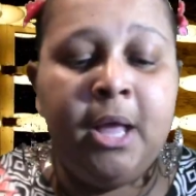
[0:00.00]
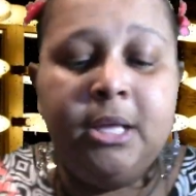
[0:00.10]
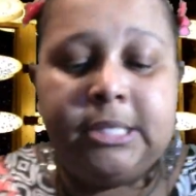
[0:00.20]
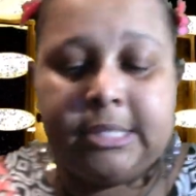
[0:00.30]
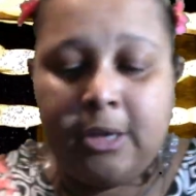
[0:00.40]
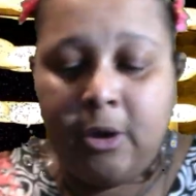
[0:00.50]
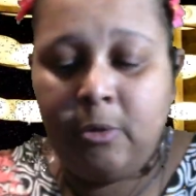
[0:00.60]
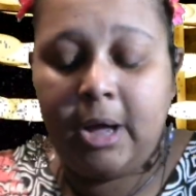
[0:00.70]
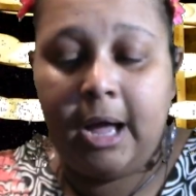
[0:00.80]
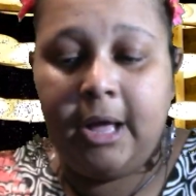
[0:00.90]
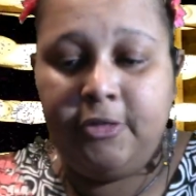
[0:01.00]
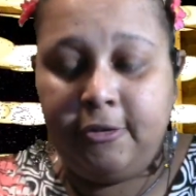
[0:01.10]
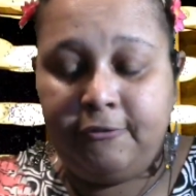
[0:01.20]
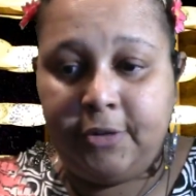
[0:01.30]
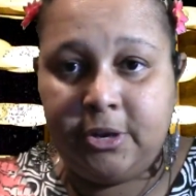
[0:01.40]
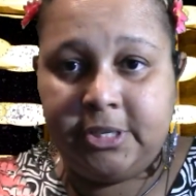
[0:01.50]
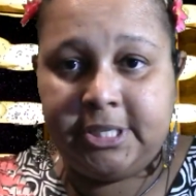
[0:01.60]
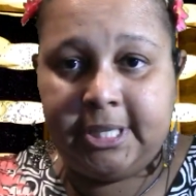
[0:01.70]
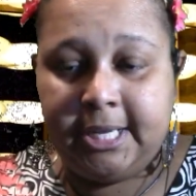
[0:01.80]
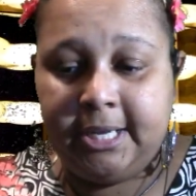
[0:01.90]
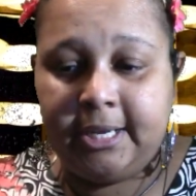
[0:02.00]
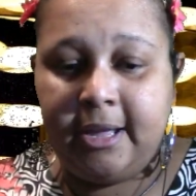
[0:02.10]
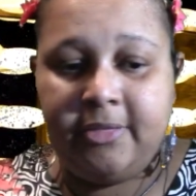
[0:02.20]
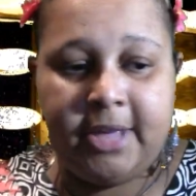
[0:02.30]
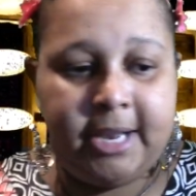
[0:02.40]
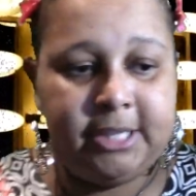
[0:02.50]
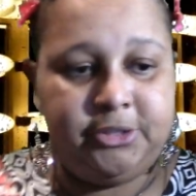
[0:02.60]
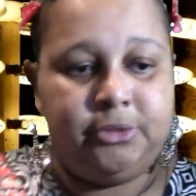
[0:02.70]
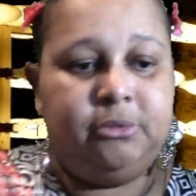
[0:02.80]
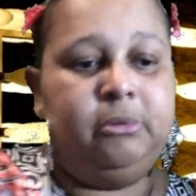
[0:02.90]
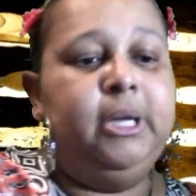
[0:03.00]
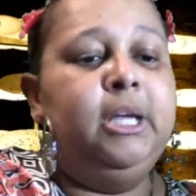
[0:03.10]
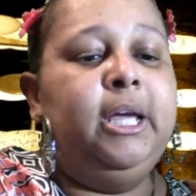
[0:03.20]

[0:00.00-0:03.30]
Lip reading: So the first thing that I do